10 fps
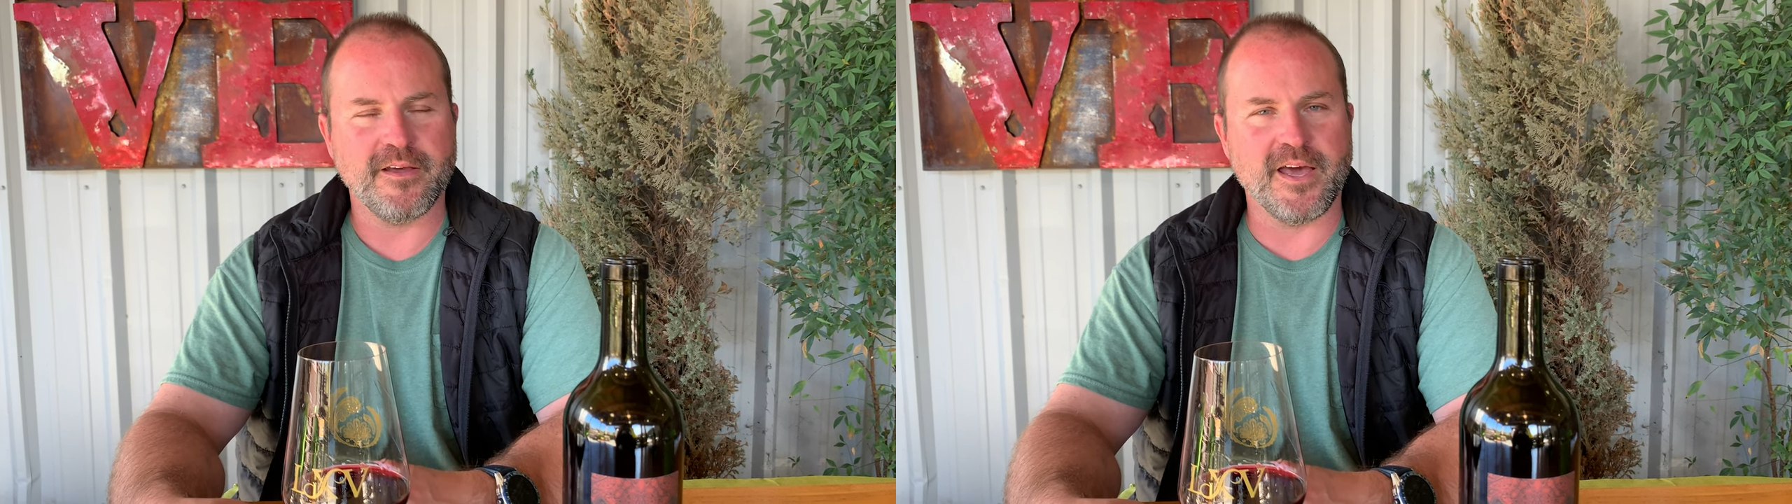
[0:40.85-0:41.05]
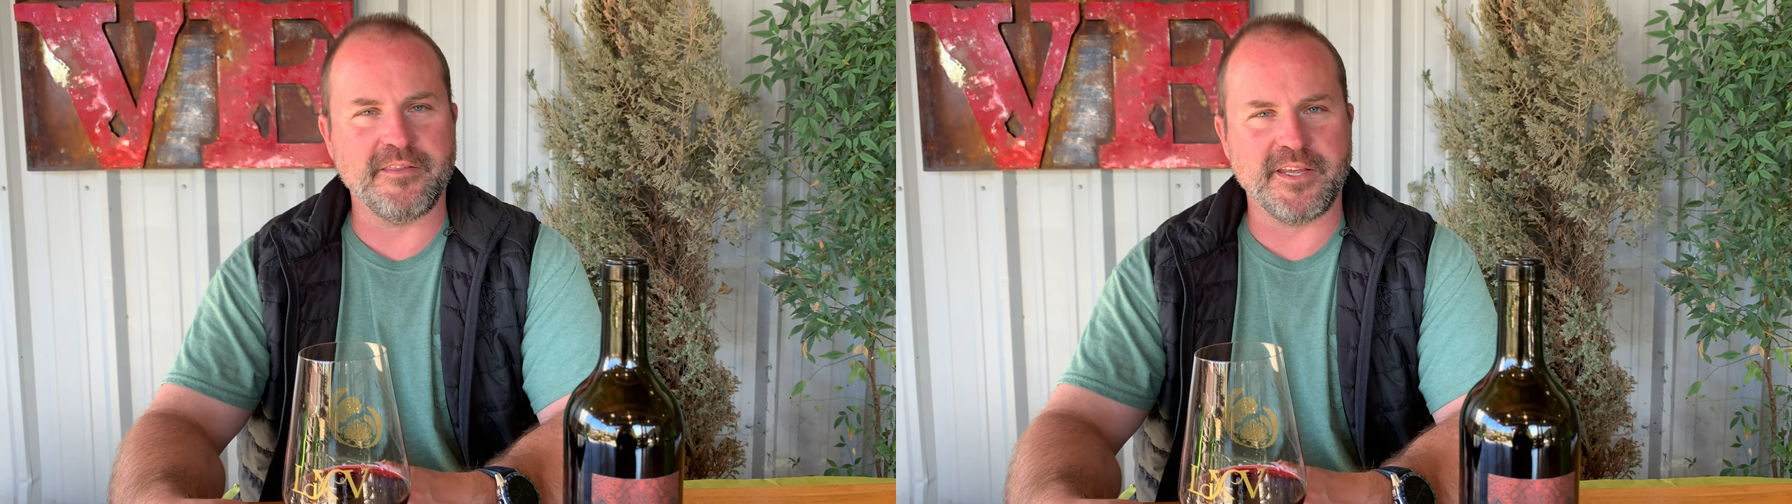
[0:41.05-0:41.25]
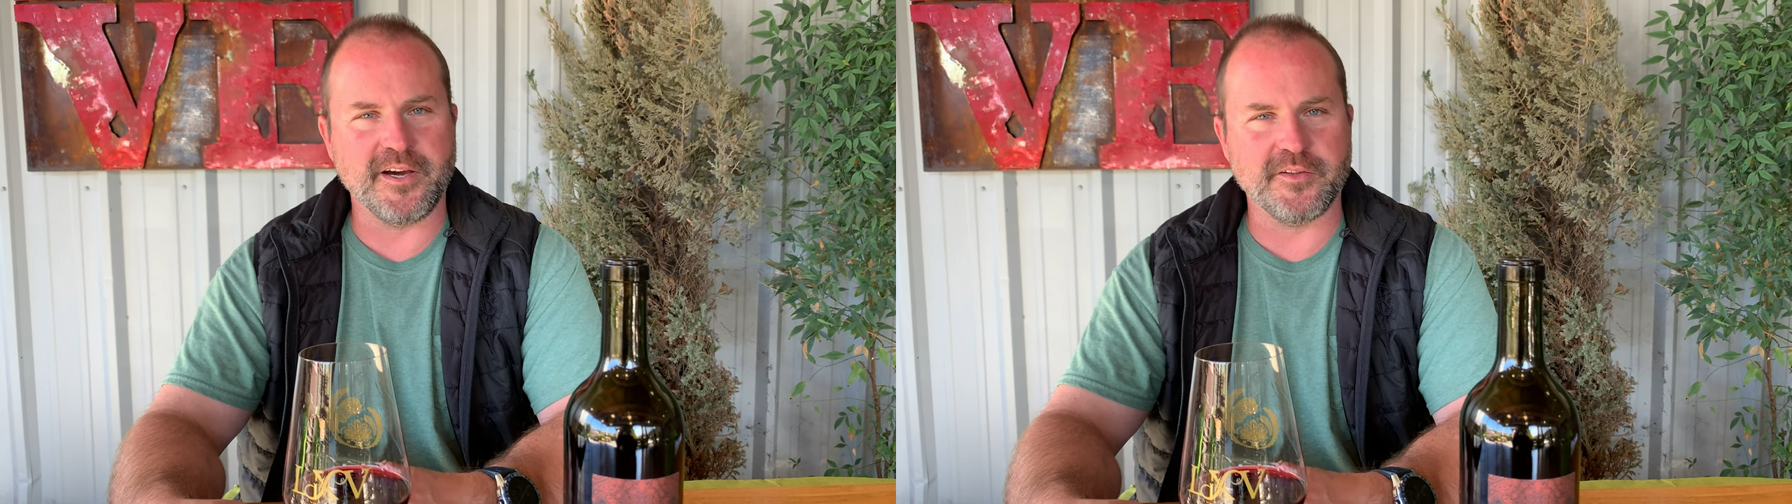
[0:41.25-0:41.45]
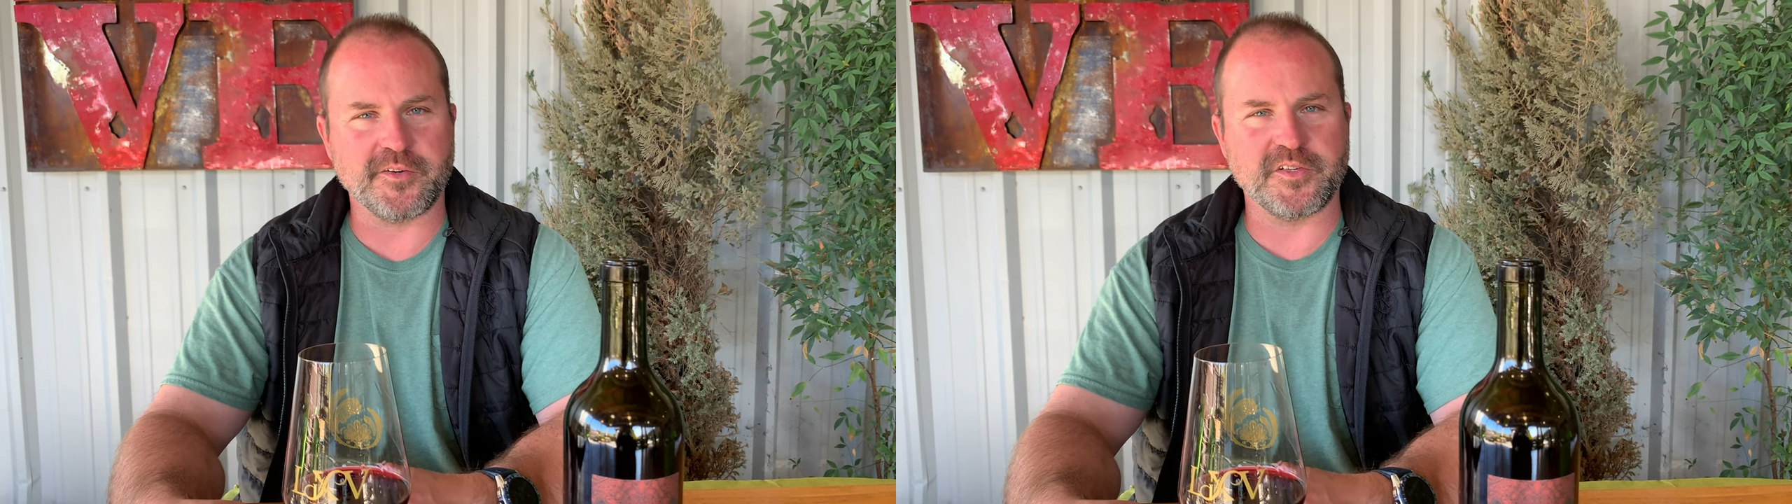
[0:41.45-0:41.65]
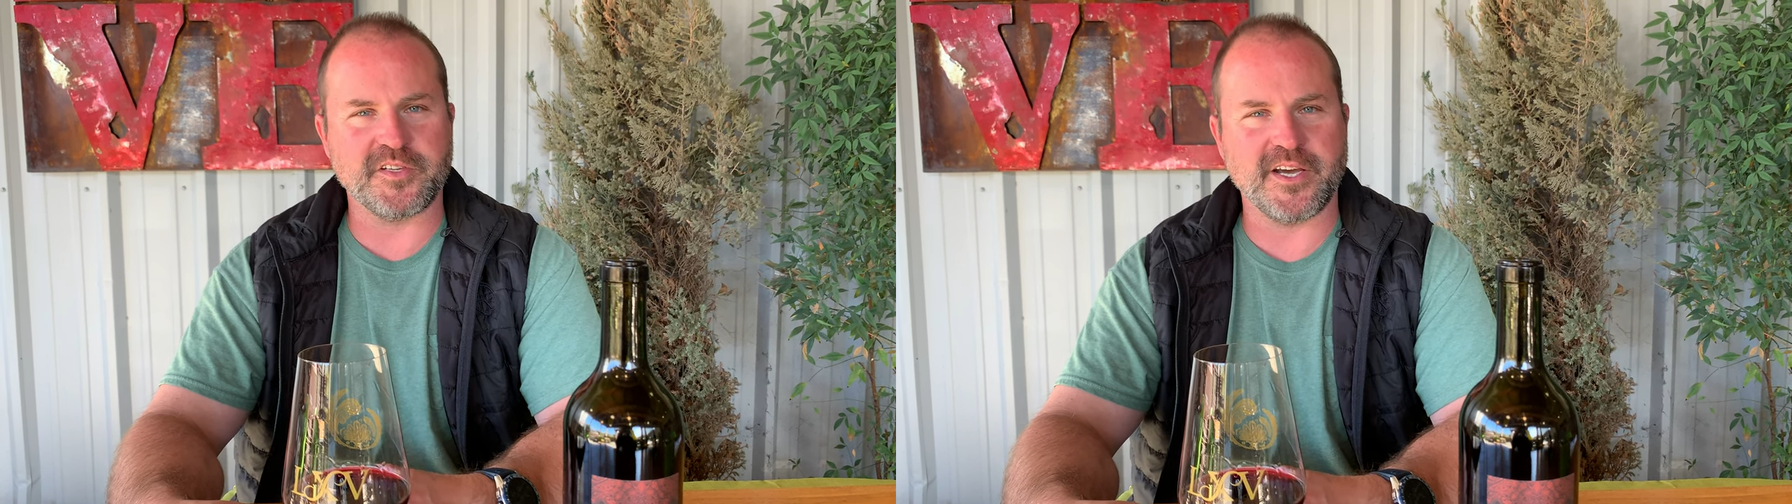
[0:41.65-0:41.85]
And the
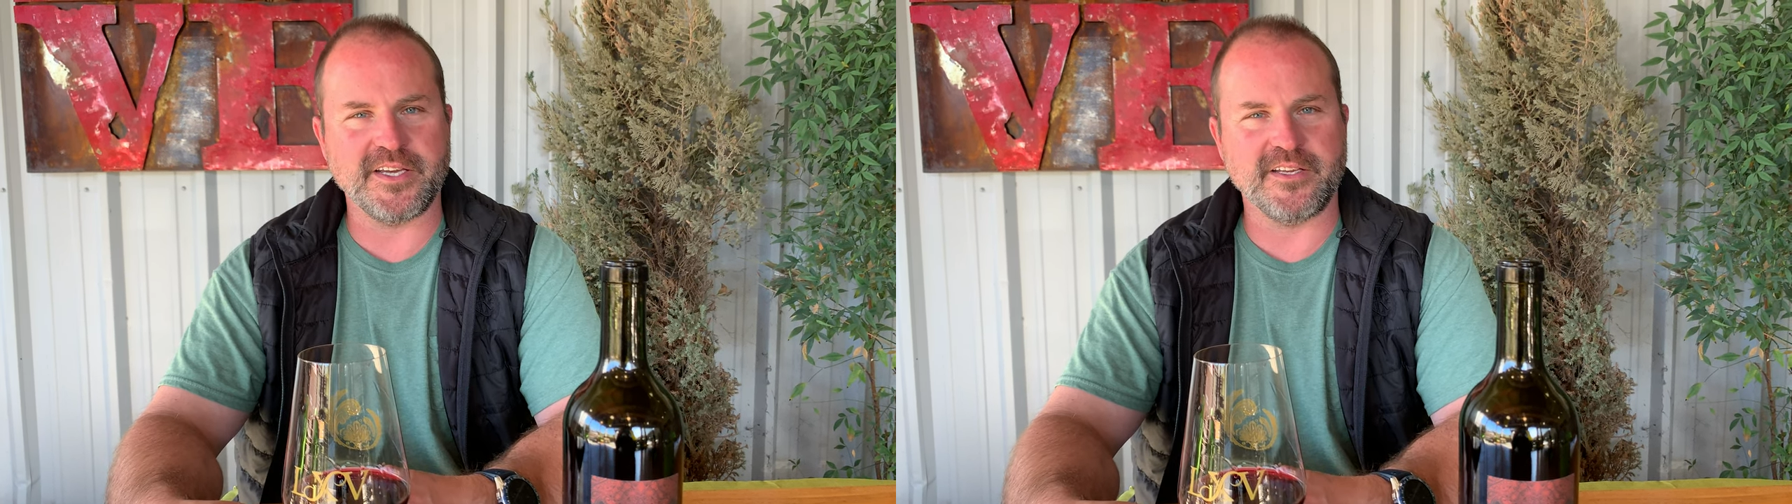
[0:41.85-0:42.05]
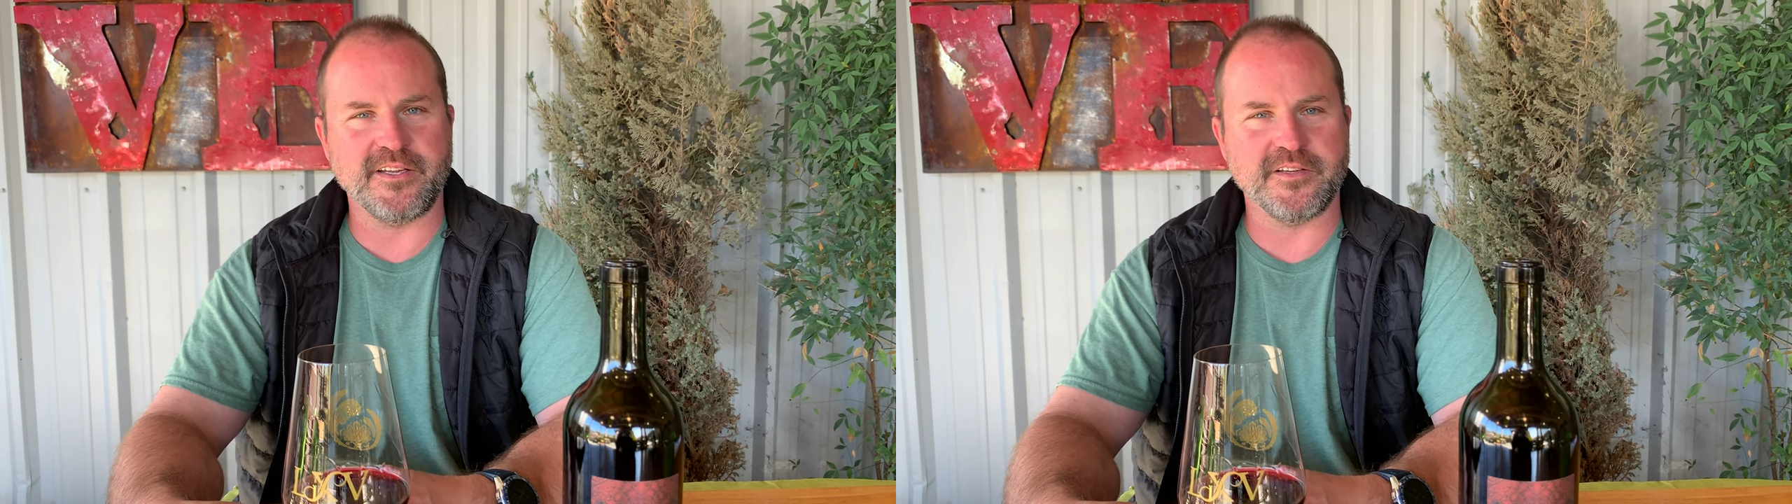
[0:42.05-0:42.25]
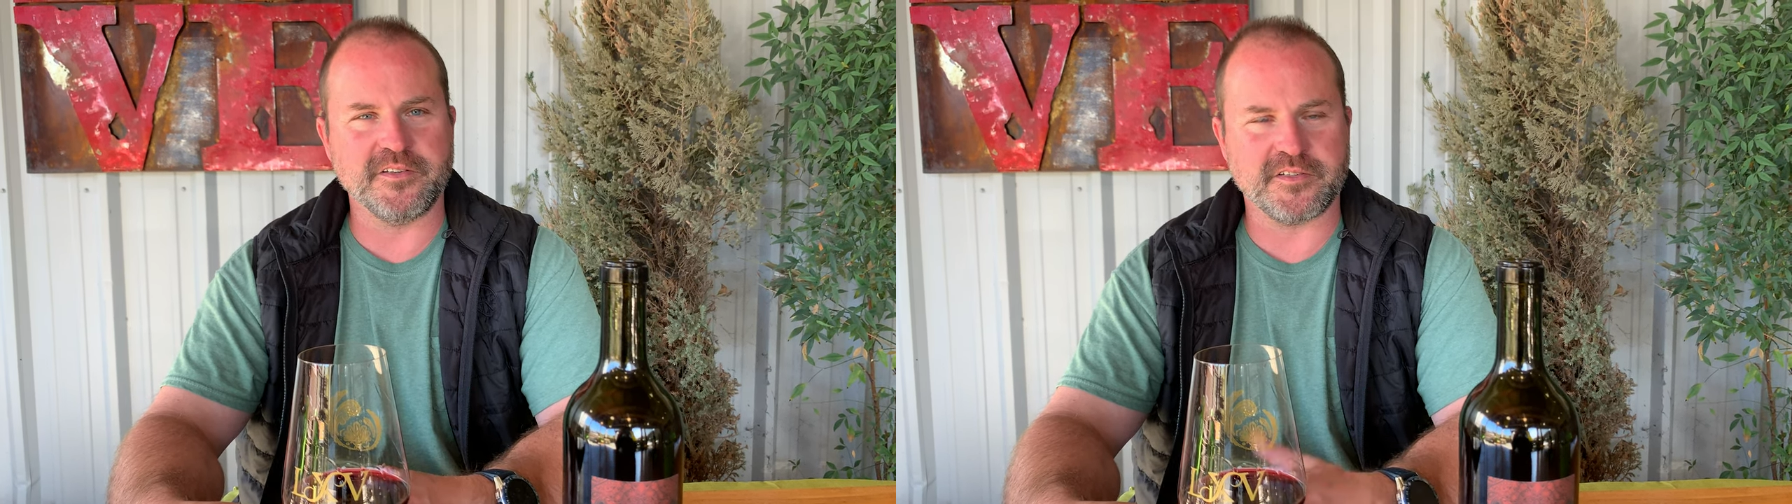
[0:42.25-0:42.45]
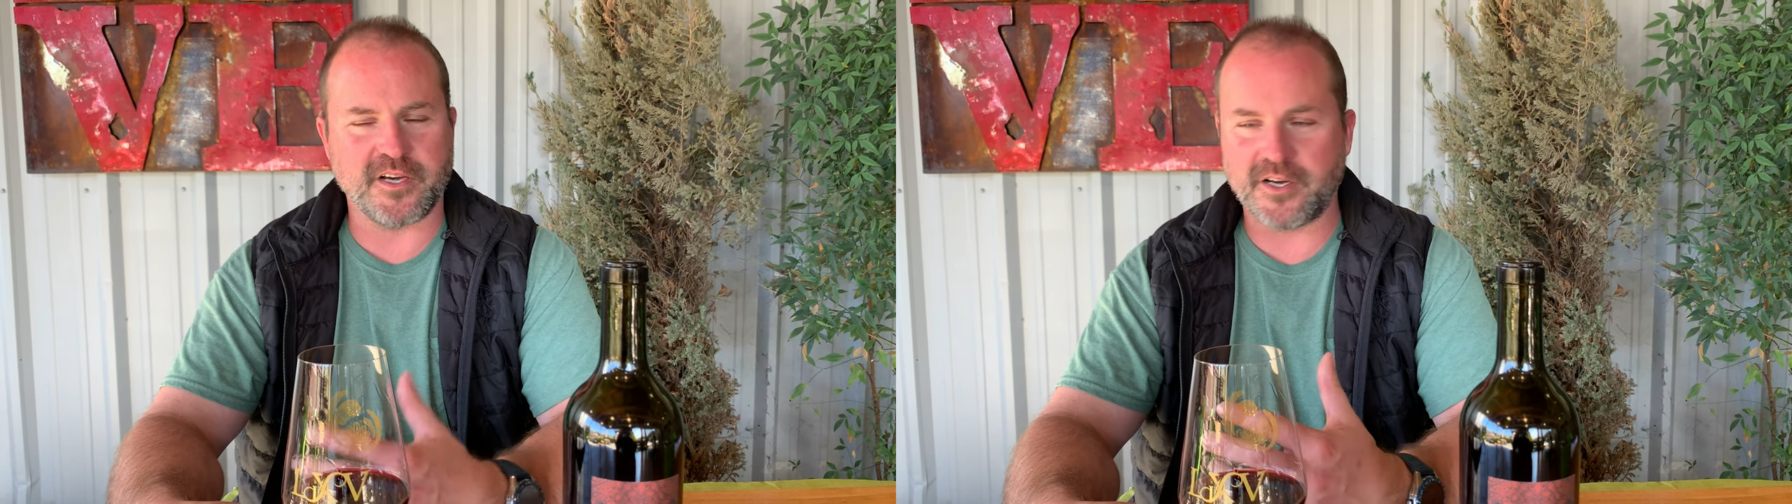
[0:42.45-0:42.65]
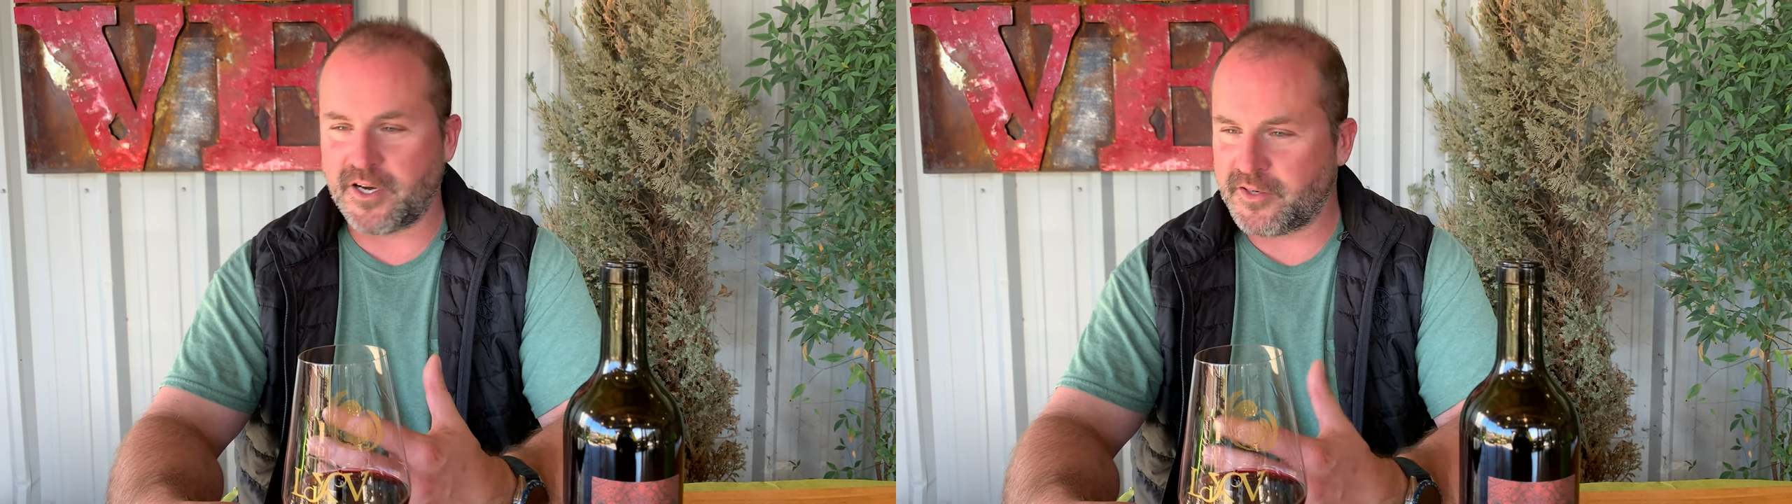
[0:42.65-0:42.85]
other site is uh,